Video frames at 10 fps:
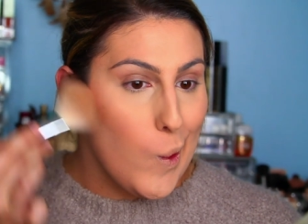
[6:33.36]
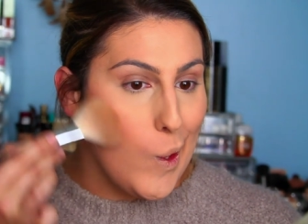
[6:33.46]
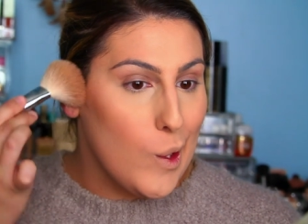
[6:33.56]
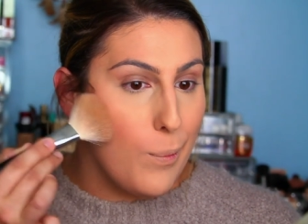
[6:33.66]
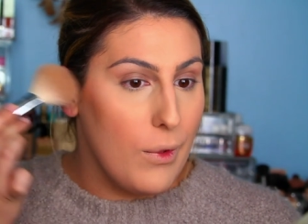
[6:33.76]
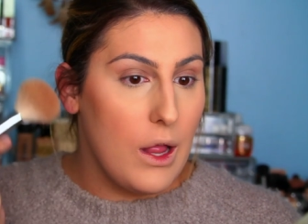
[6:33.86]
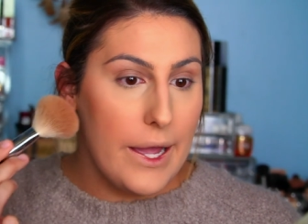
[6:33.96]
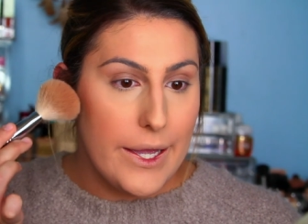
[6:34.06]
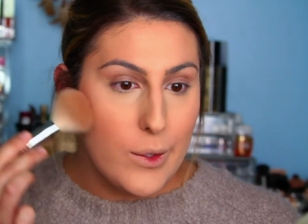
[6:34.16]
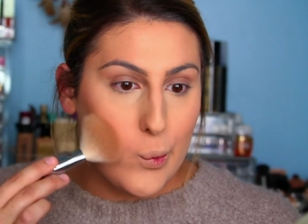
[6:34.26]
and
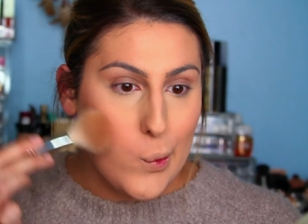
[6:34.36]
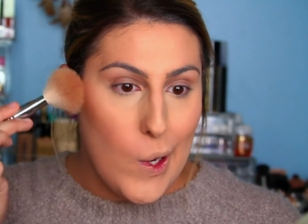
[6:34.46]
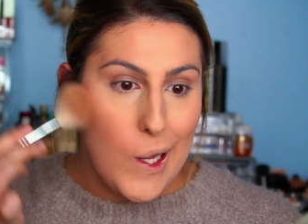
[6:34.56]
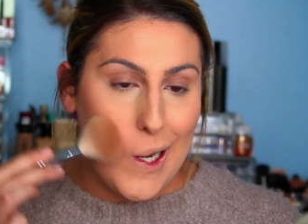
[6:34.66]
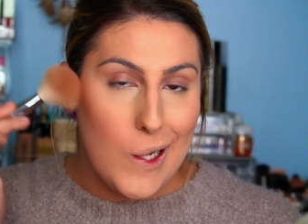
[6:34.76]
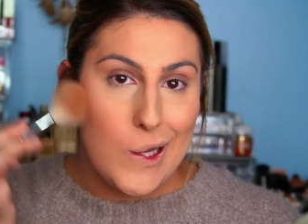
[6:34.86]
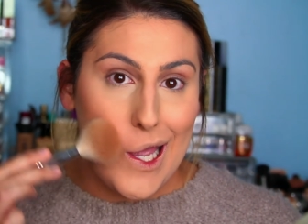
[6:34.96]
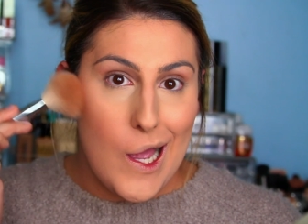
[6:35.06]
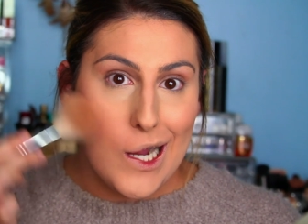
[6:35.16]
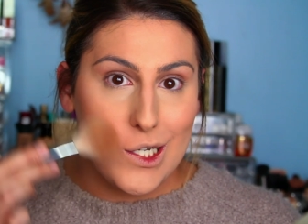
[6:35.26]
apply it right in
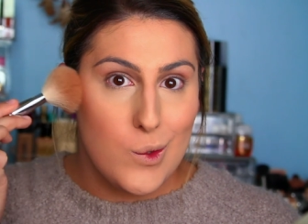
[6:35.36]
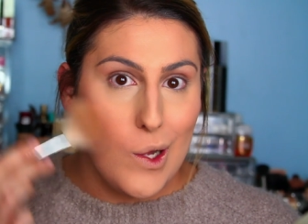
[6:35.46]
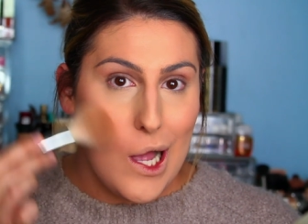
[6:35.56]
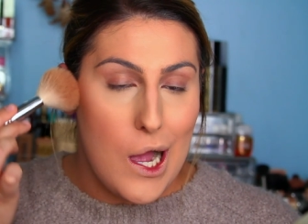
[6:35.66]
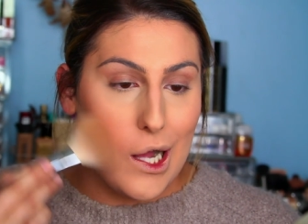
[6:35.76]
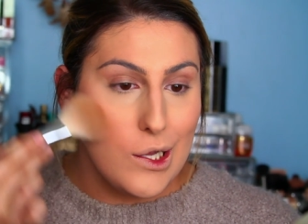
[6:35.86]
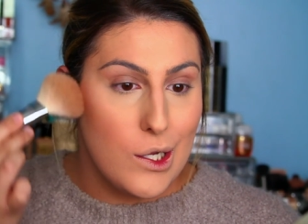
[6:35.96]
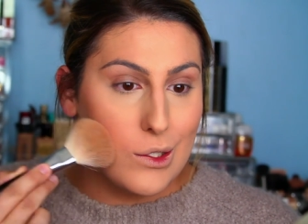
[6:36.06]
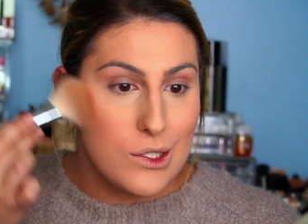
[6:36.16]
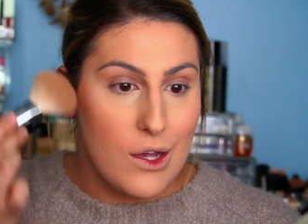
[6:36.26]
the actual
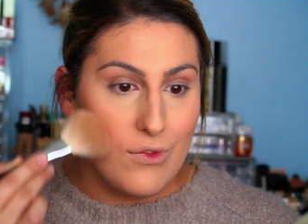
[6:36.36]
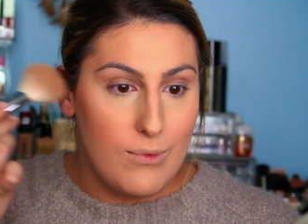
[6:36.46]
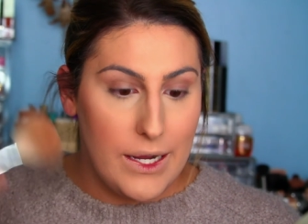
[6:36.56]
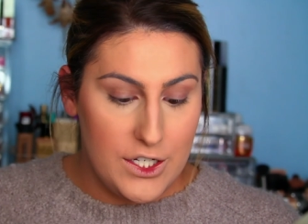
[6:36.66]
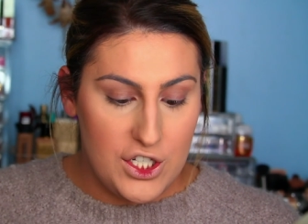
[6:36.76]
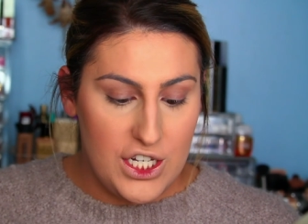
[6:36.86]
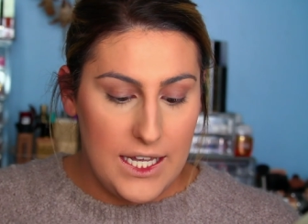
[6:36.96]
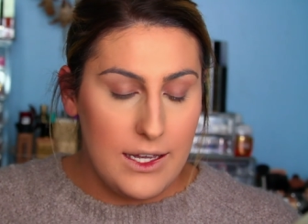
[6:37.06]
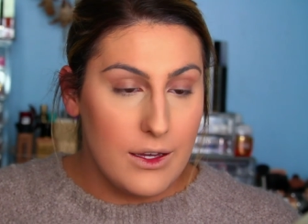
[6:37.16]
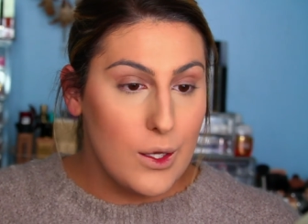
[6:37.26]
hollows of my
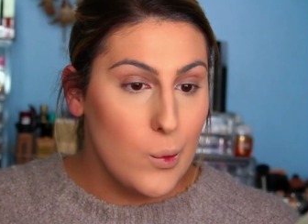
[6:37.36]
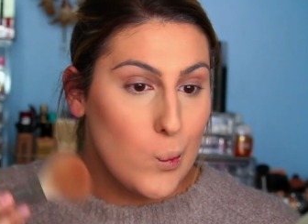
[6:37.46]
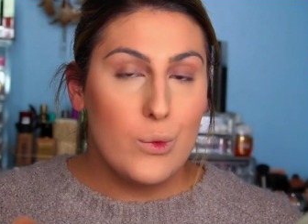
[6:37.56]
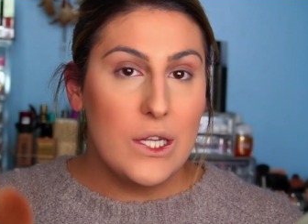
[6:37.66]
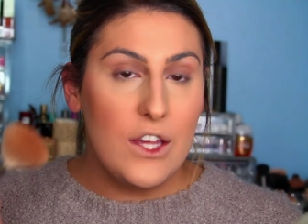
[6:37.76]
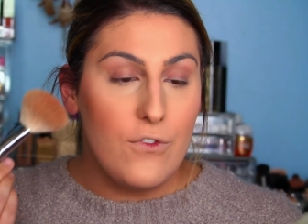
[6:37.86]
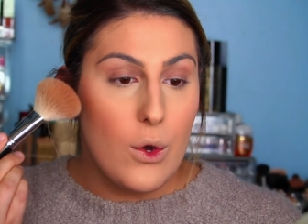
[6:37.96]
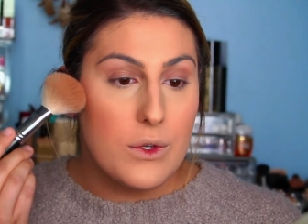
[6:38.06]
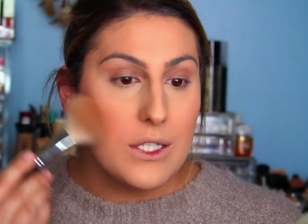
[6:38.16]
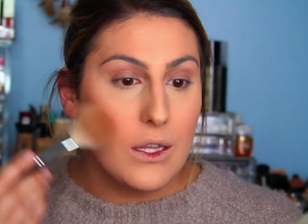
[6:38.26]
cheek, really
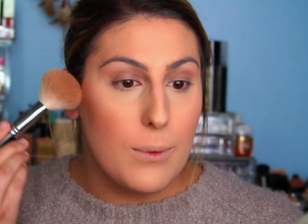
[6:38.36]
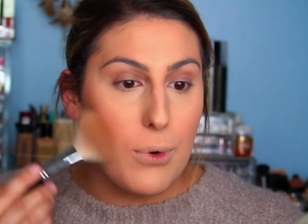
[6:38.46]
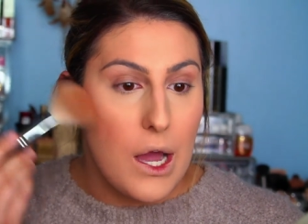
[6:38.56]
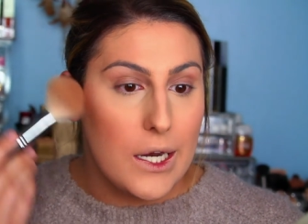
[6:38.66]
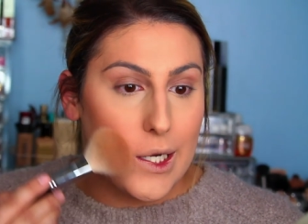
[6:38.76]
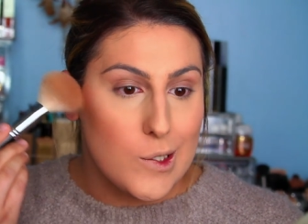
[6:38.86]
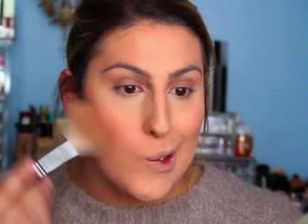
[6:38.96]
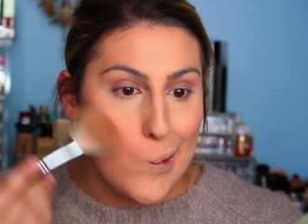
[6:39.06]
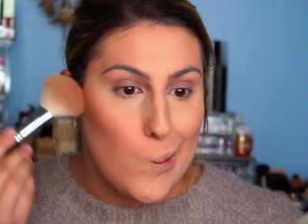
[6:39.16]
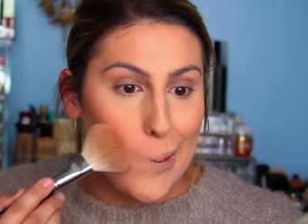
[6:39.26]
focusing the
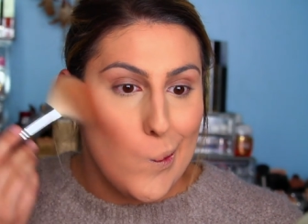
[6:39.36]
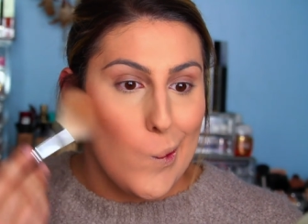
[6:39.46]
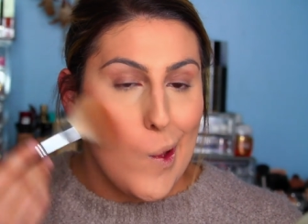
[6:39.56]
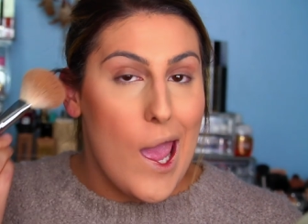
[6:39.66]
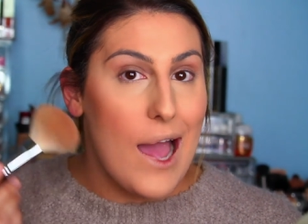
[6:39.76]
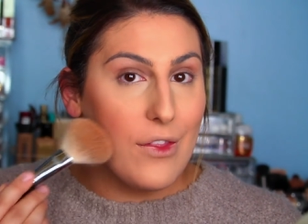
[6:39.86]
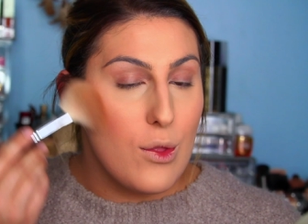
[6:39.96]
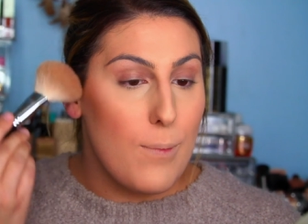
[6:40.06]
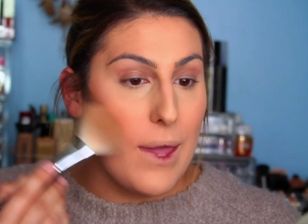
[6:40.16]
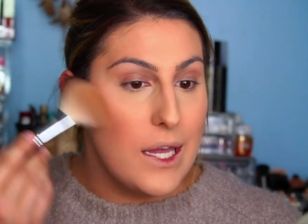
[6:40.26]
product
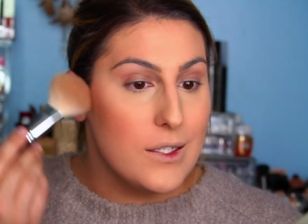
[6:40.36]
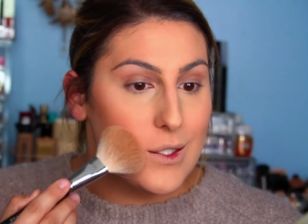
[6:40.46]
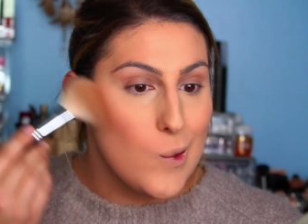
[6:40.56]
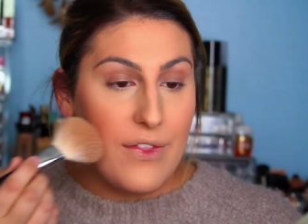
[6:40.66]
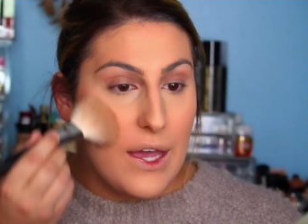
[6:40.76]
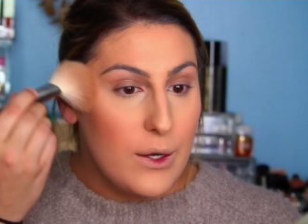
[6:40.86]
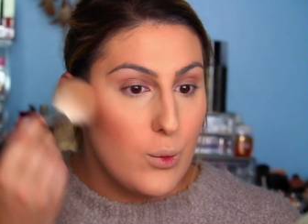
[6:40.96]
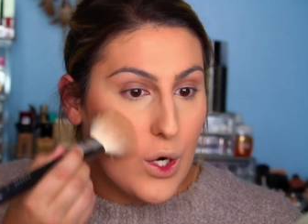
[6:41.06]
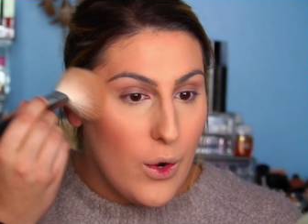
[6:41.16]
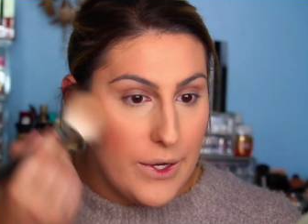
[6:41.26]
at the base. And
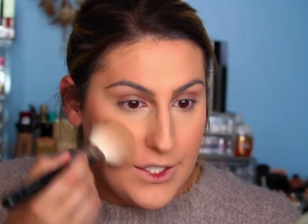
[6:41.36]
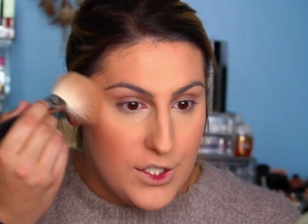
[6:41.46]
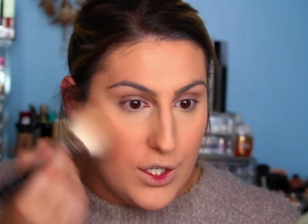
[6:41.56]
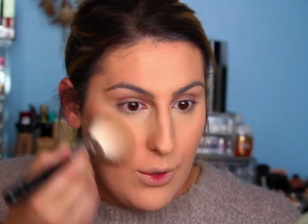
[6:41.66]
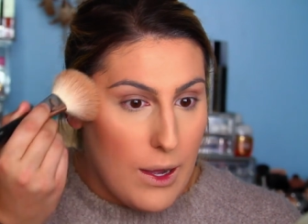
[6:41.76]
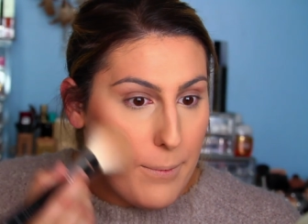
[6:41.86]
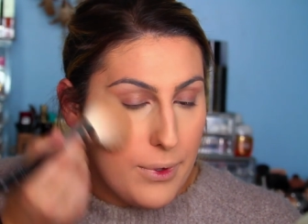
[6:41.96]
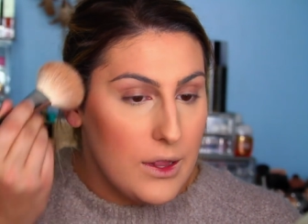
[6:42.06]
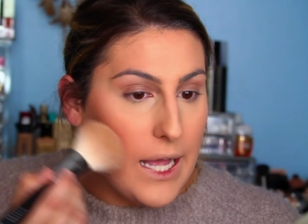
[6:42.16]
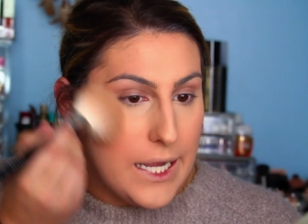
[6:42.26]
then we're going to
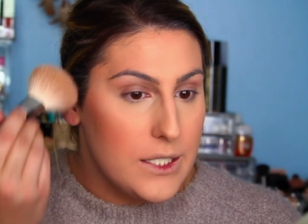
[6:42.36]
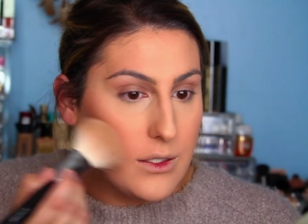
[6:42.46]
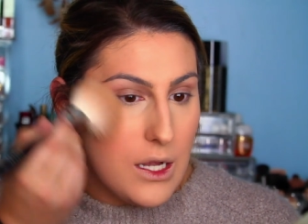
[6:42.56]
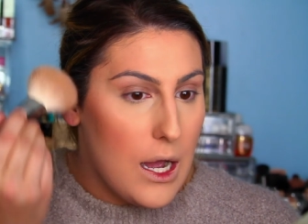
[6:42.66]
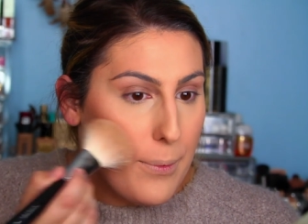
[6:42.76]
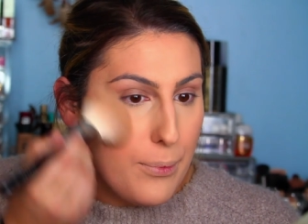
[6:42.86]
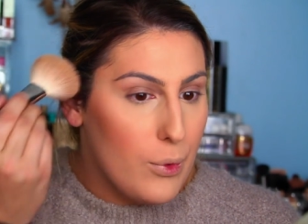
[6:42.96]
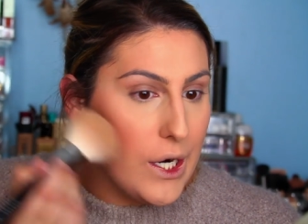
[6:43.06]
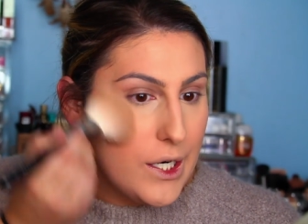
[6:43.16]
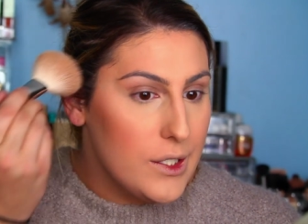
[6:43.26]
blend
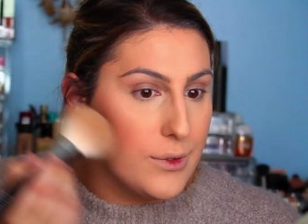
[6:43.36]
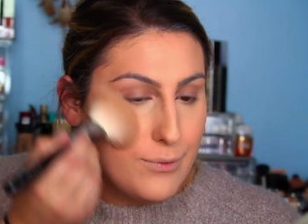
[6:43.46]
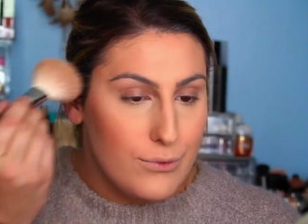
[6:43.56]
upward.